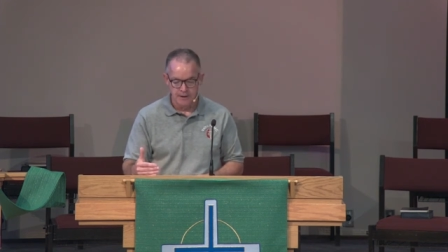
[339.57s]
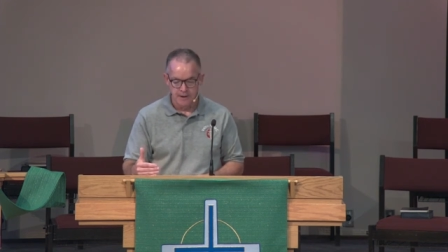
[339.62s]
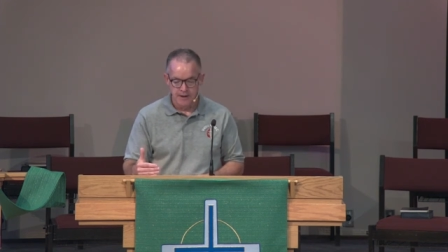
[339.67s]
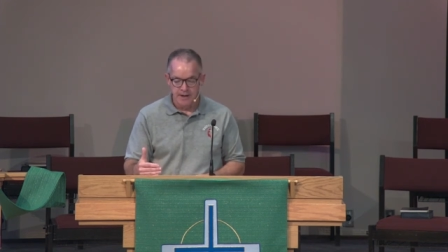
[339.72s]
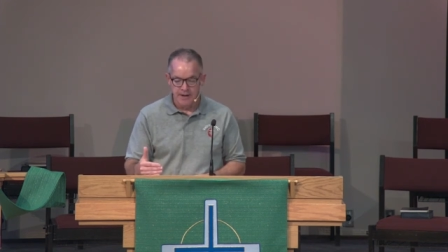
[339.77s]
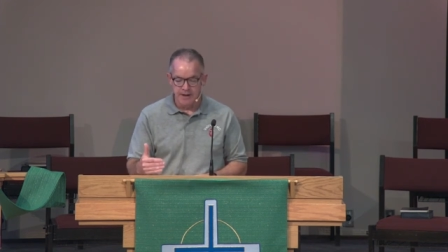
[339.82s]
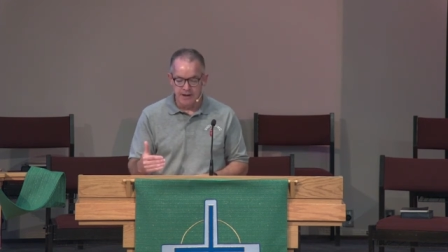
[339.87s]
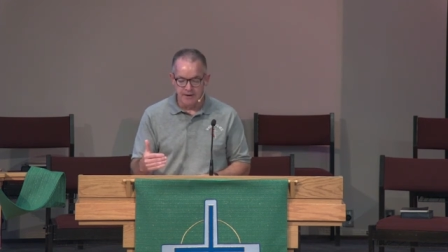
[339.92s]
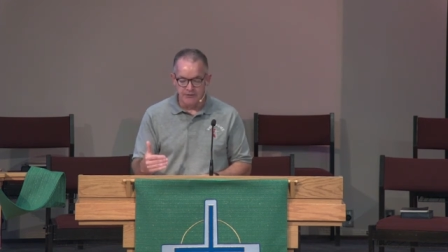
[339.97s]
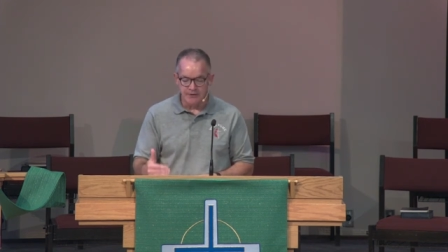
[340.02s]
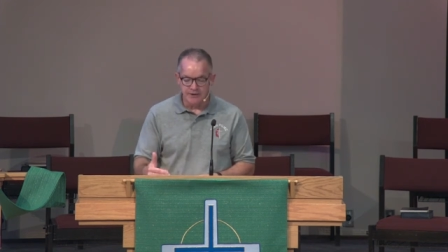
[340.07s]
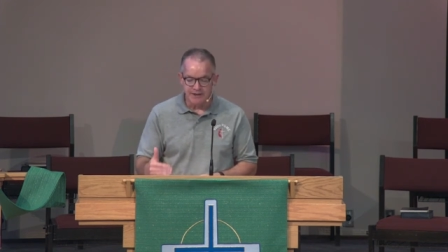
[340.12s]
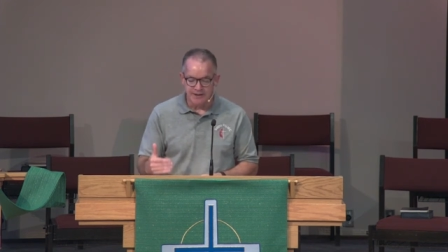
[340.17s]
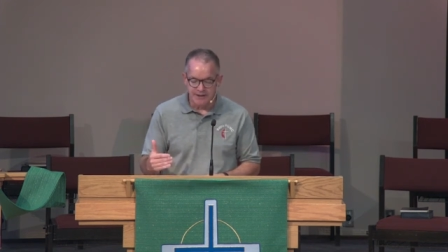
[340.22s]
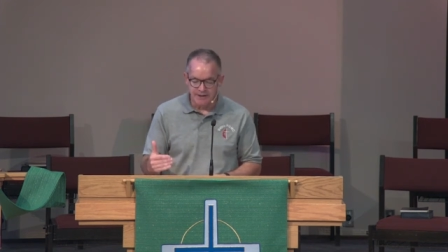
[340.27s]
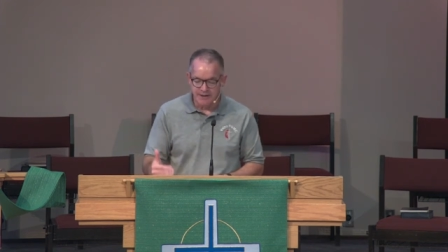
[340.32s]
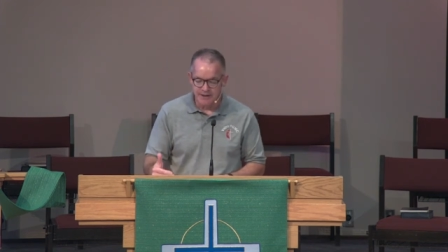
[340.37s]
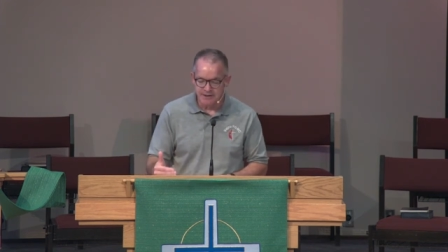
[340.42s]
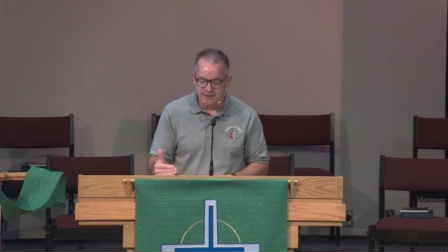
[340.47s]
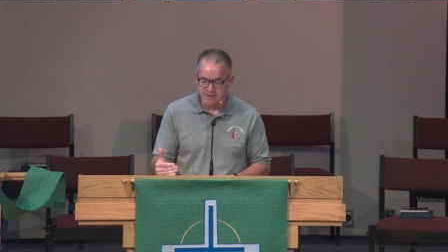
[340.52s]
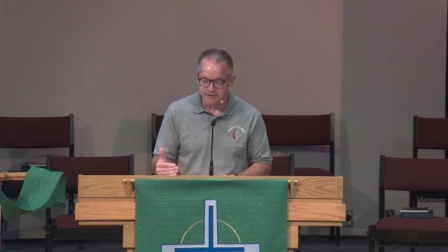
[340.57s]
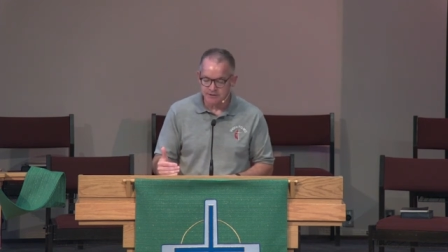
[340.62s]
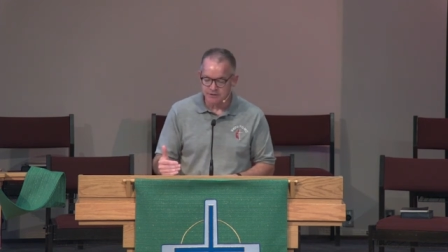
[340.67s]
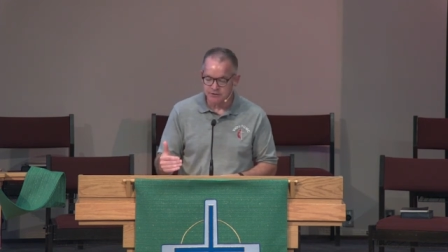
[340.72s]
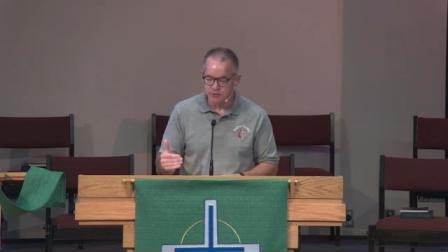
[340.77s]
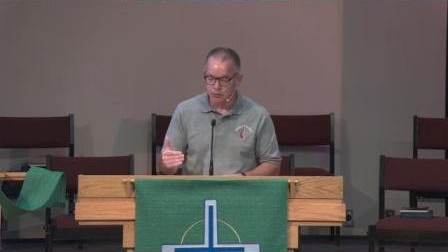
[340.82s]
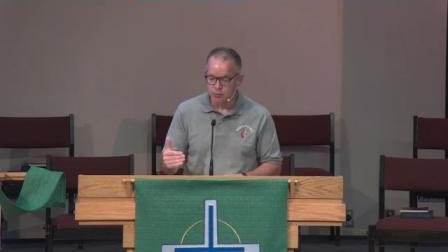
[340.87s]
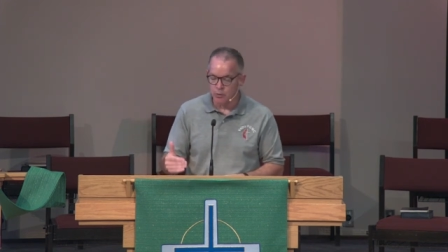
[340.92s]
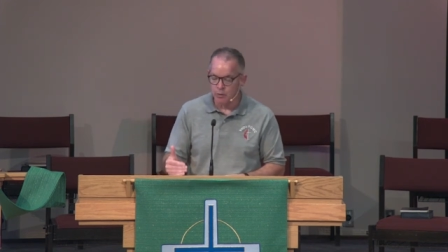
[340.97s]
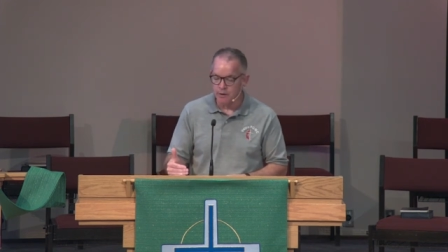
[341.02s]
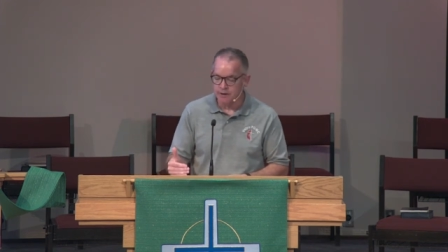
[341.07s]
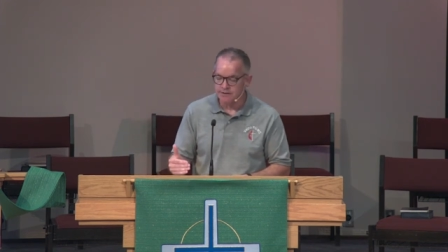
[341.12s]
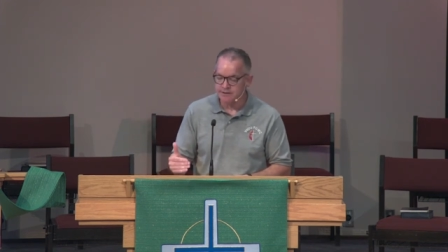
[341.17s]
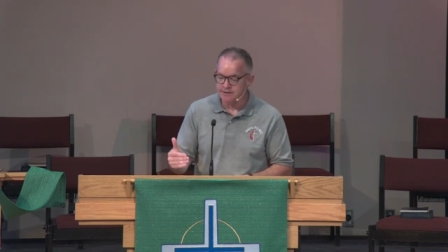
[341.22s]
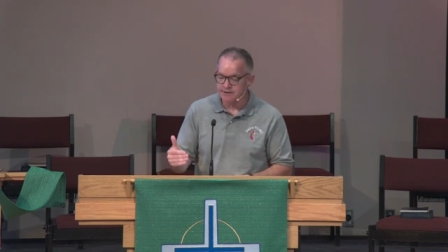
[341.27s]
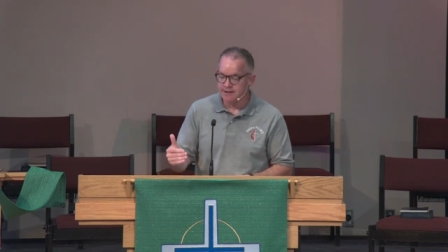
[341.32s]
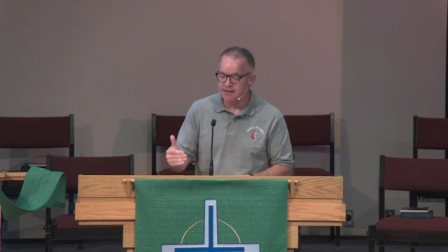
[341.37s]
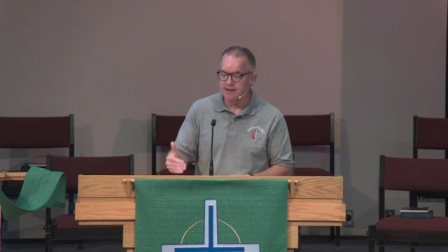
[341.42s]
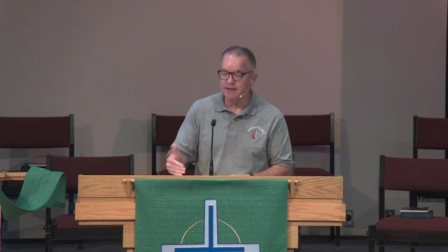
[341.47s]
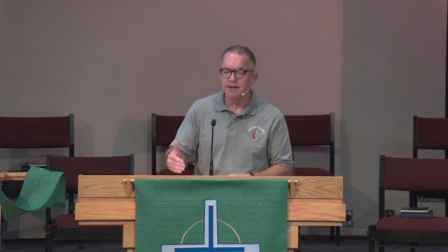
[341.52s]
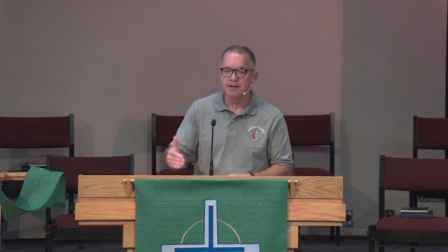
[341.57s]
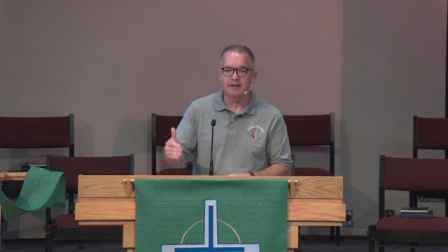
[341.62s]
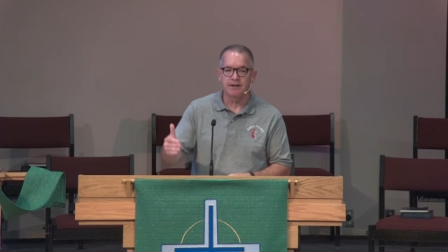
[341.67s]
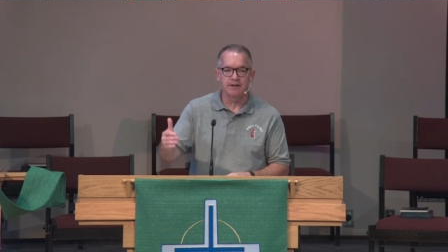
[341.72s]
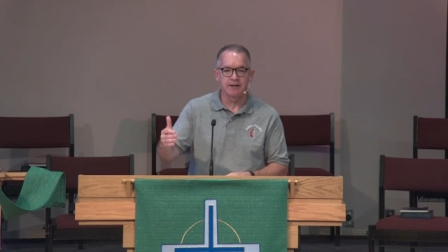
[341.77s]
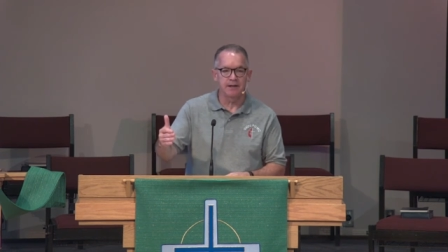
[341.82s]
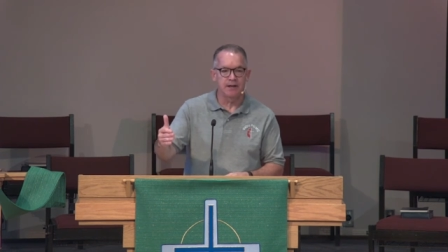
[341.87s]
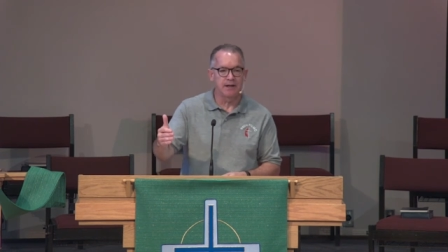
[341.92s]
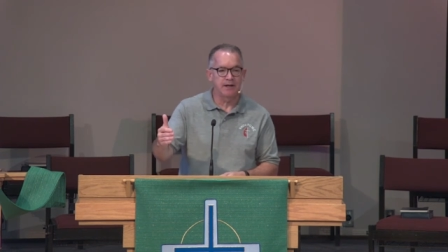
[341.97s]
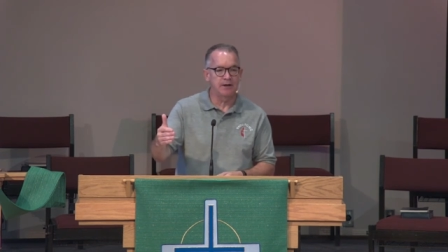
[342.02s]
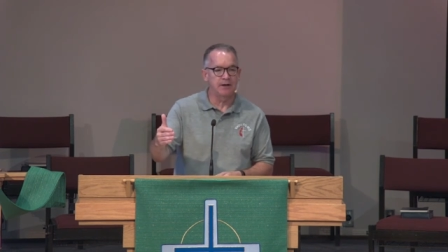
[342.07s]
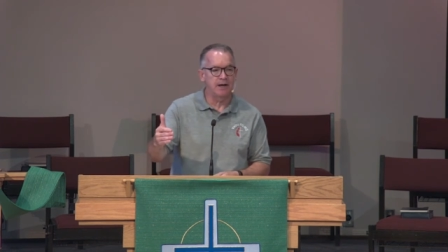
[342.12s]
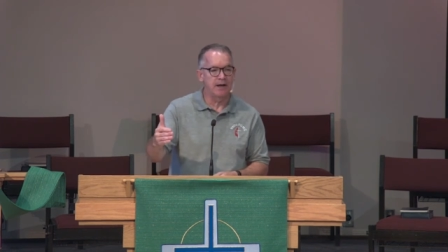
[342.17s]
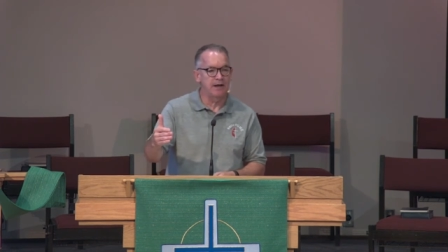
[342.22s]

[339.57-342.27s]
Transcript: And everything hits us at once again, and, and,